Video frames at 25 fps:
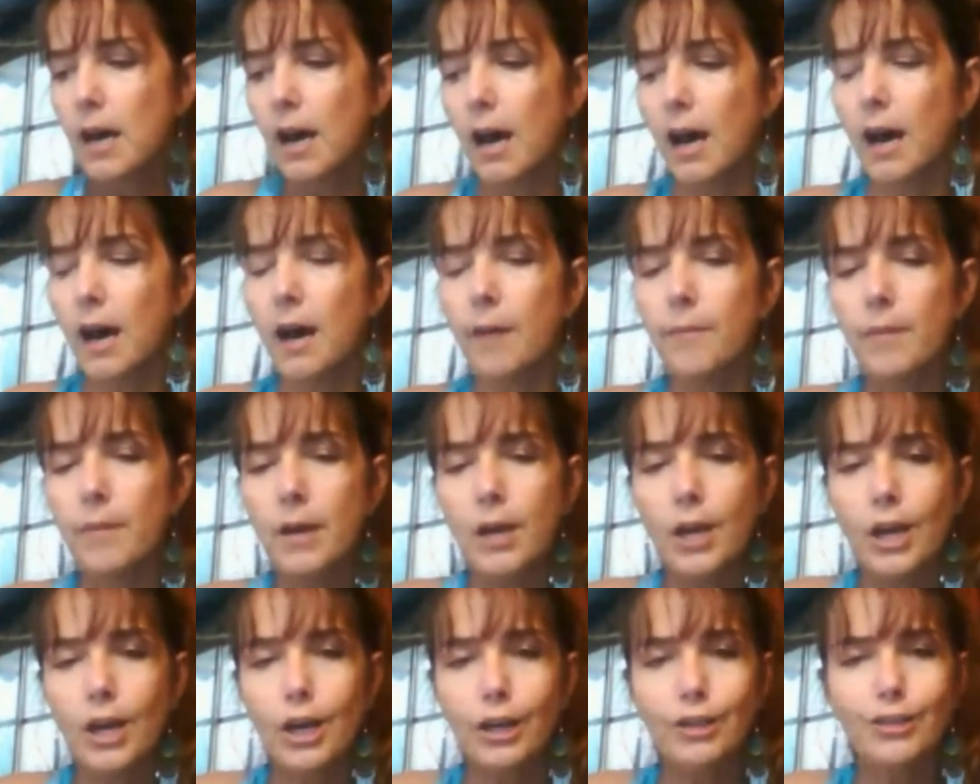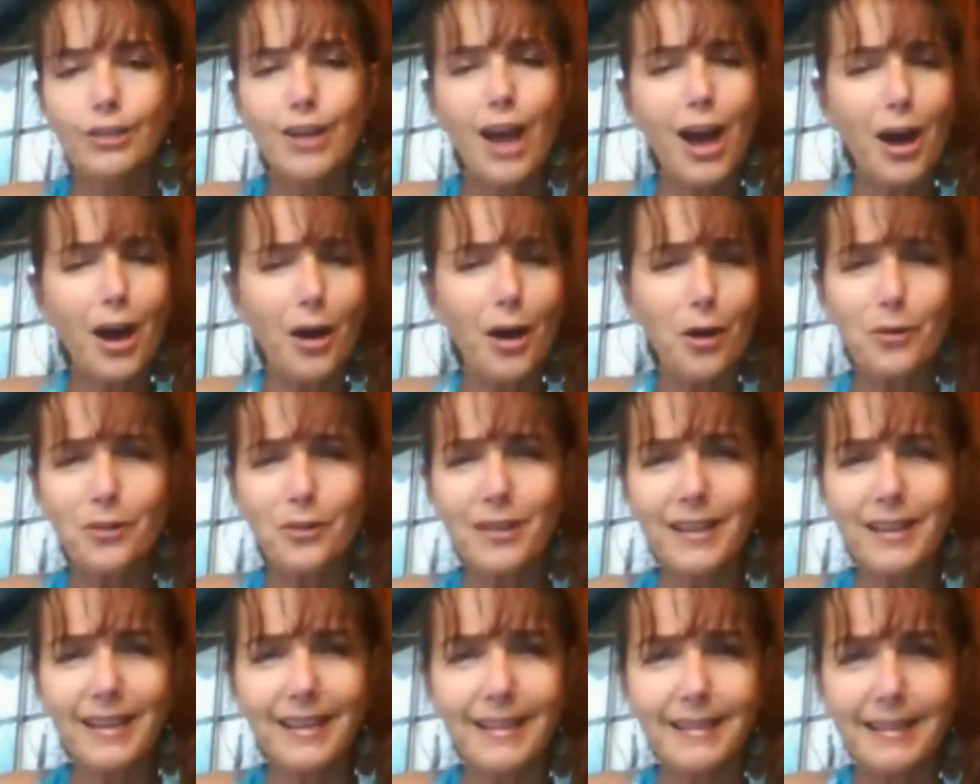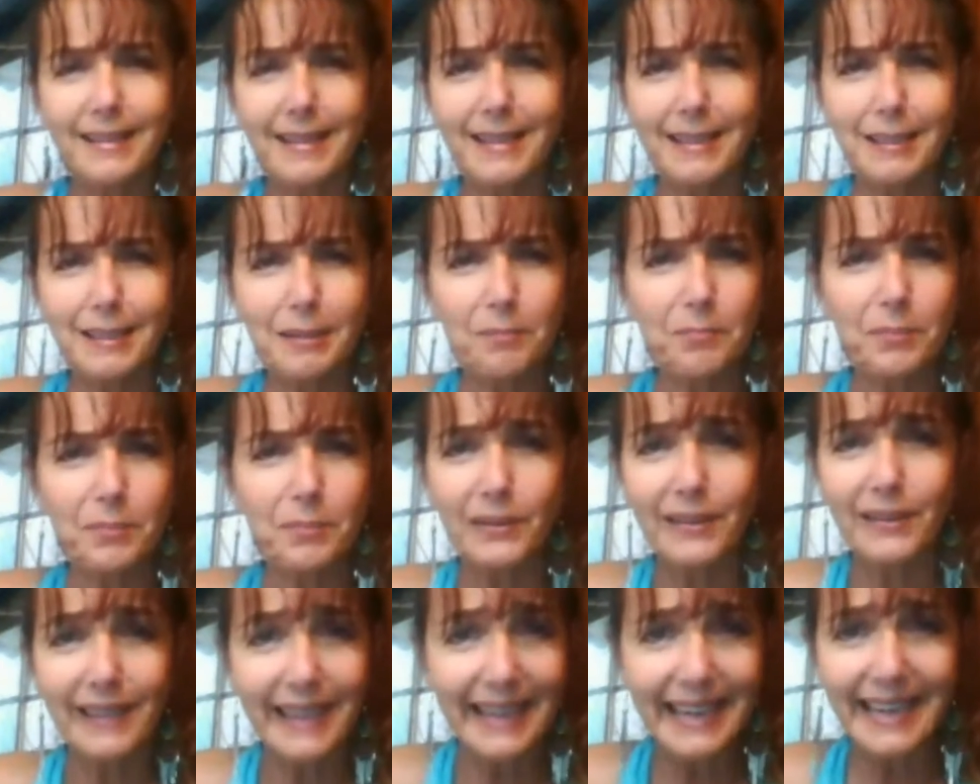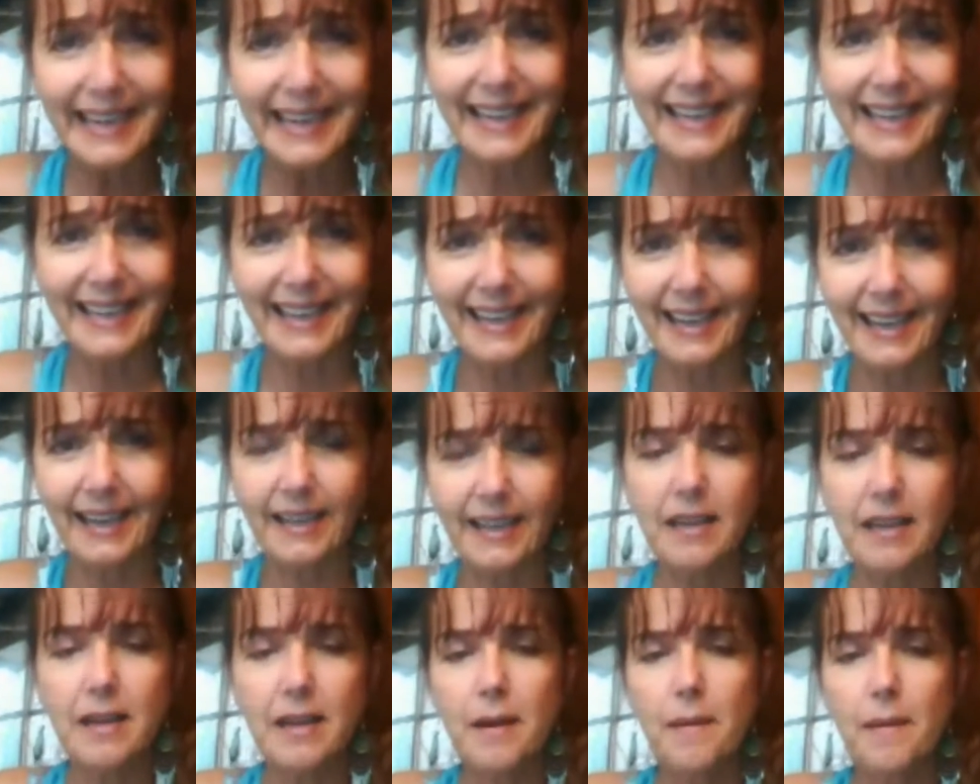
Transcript: not only is it depleting it,